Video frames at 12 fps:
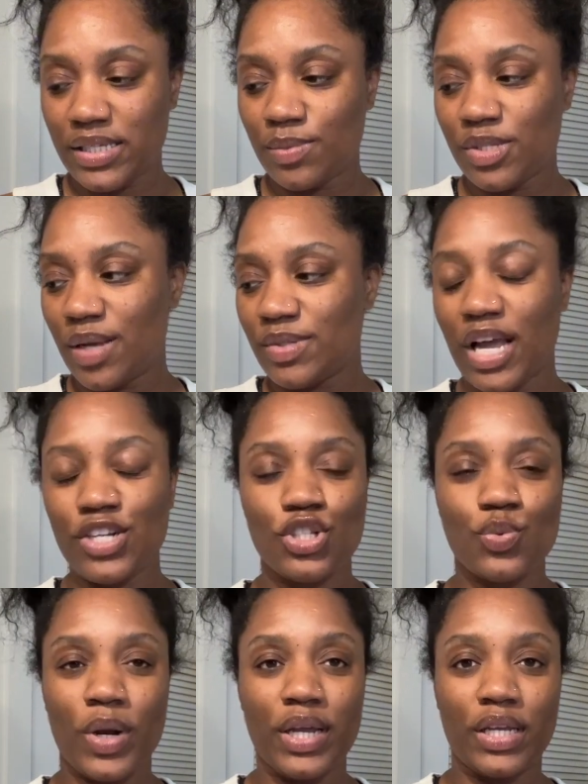sometimes I just
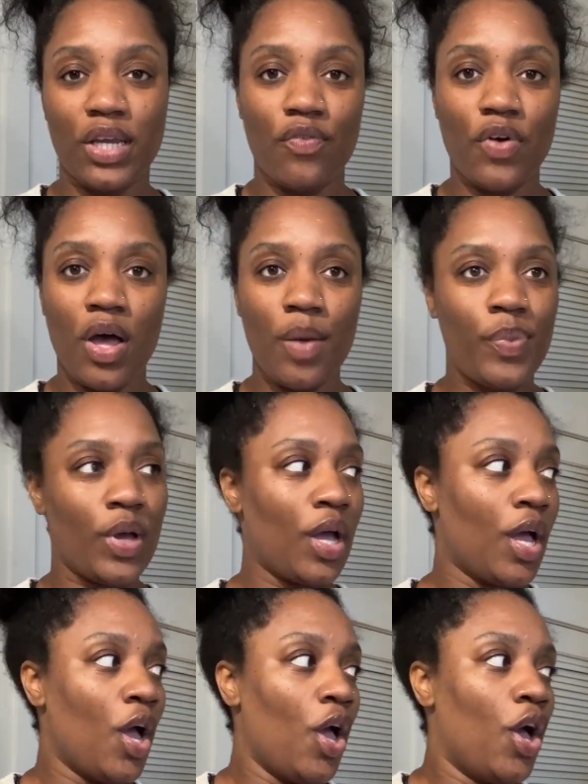wanna give up,
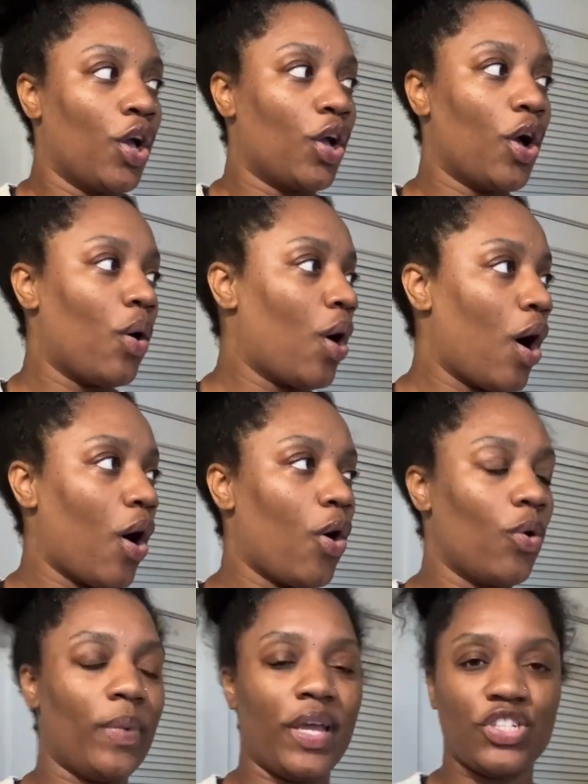go
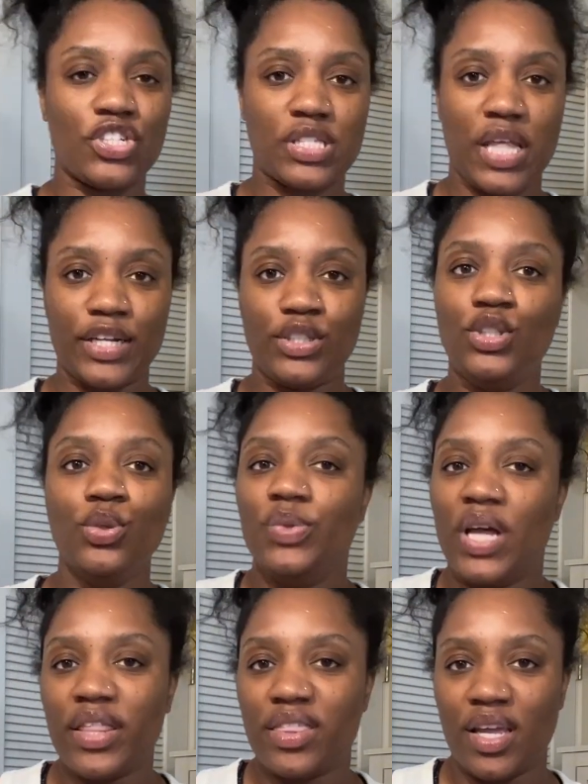home and just like do
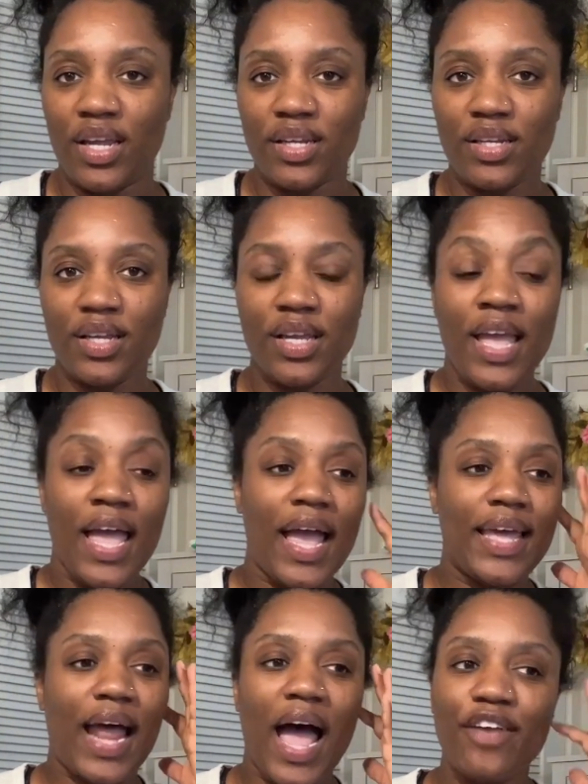nothing.
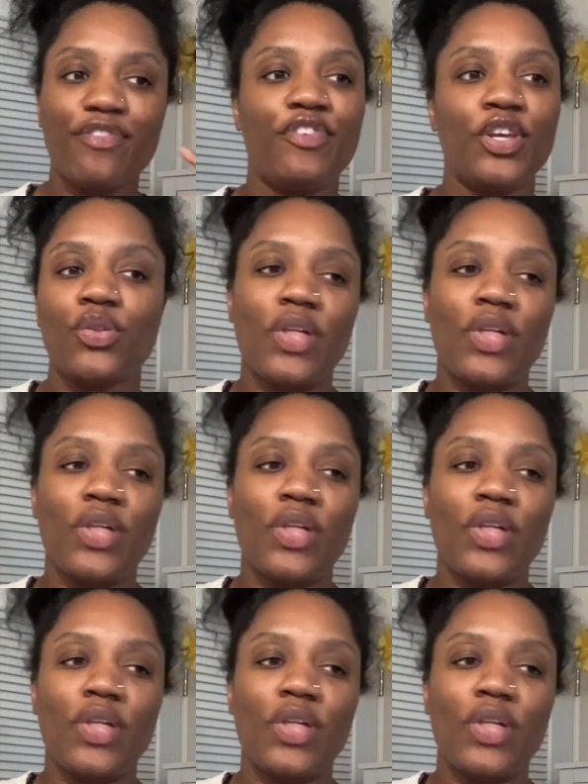And I feel